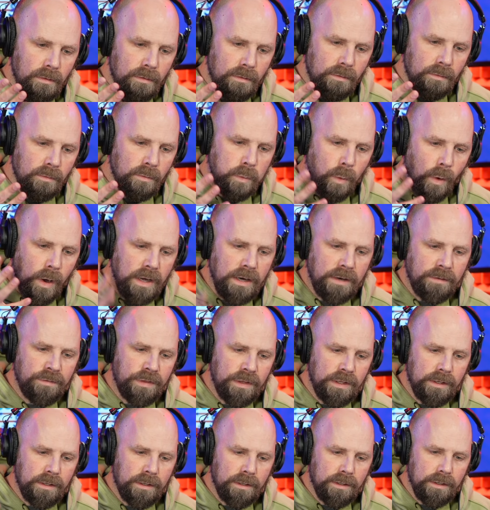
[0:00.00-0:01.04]
one of
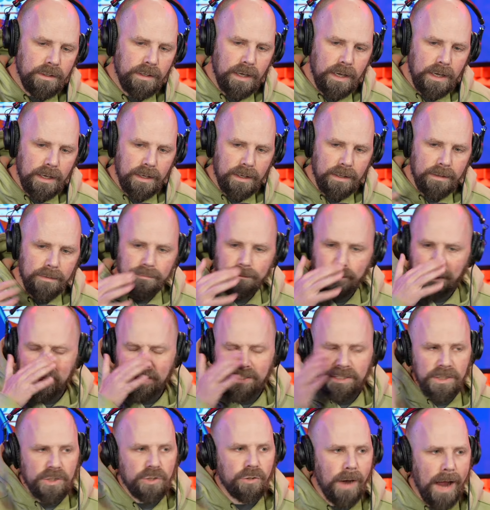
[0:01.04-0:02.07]
the
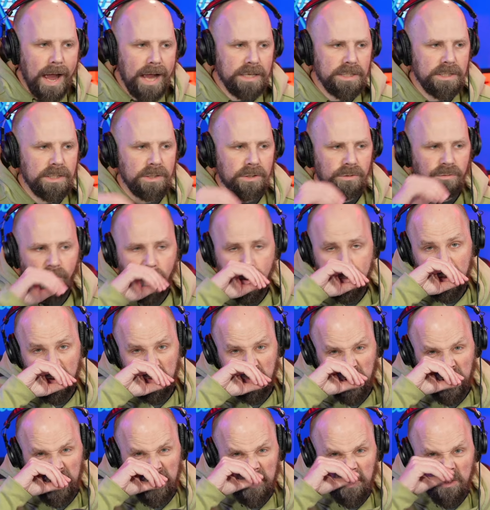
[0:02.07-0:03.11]
big detractions from it,
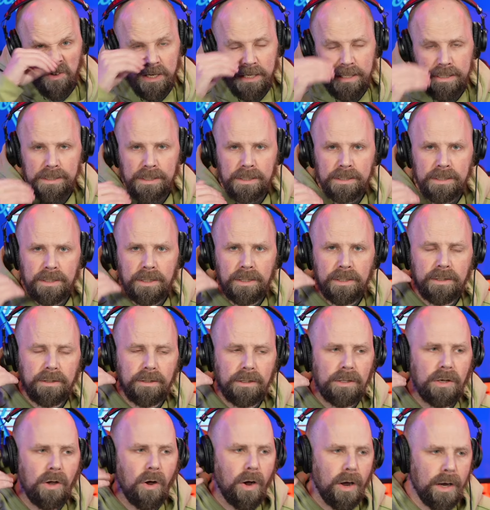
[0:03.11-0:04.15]
one of the reasons that
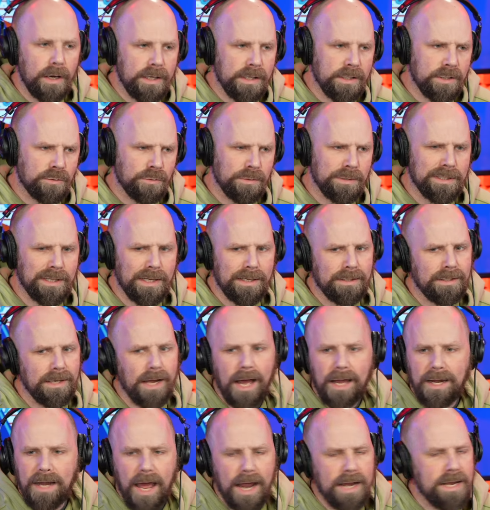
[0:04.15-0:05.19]
the audience was like,
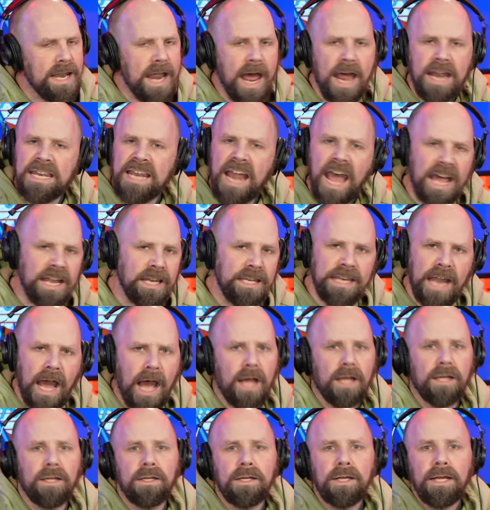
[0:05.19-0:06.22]
nah, nah, nah, nah,
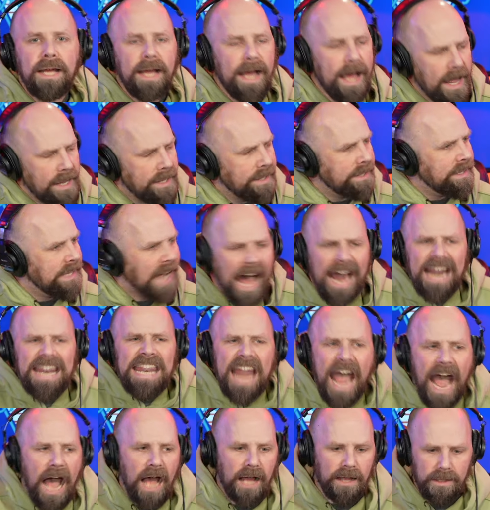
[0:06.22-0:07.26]
nah, nah,
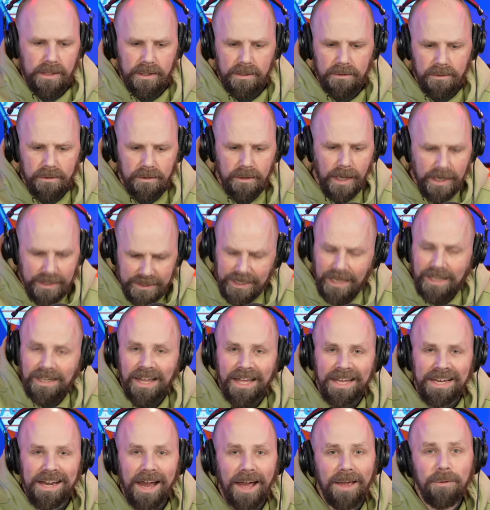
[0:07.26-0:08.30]
nah, as
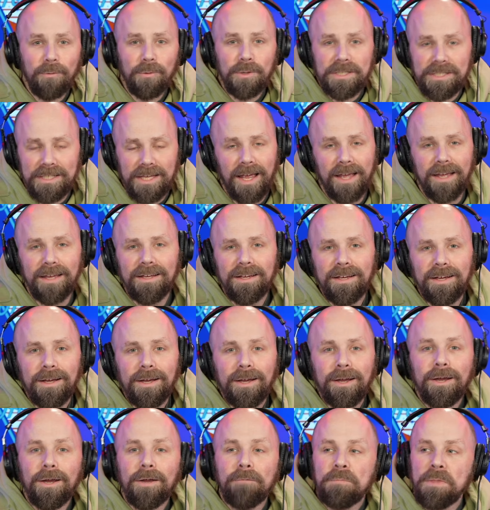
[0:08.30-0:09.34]
LA Knight would say,
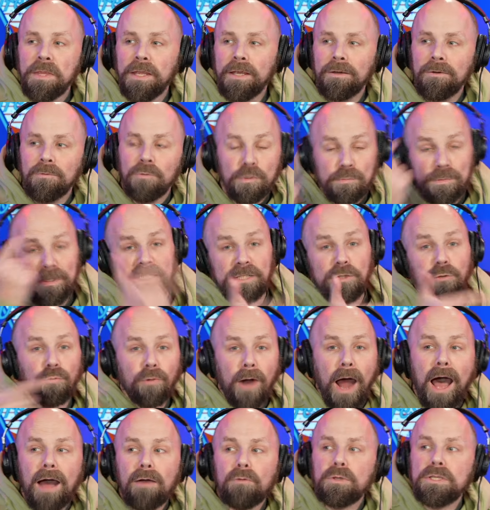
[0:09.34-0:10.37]
was because The
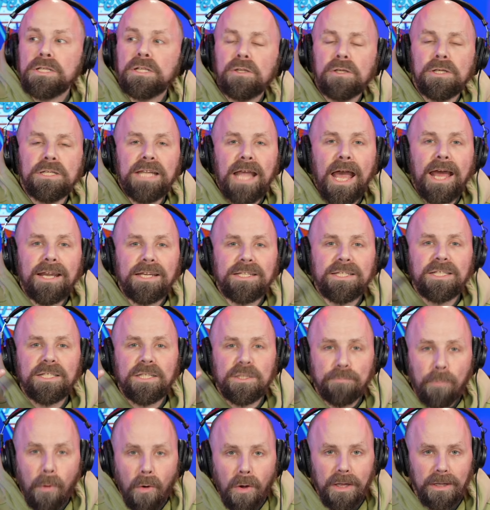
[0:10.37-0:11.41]
Rock was looked at as a
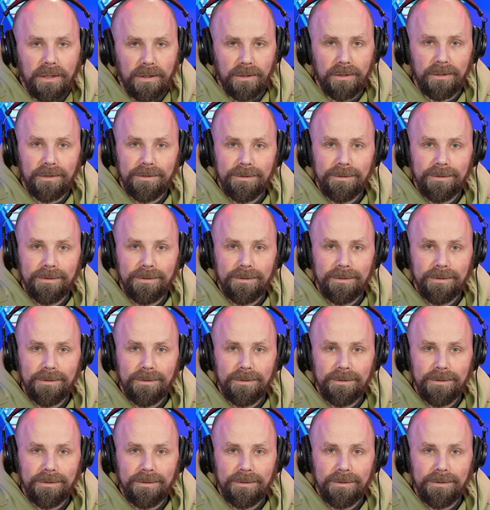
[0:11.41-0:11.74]
spoiler.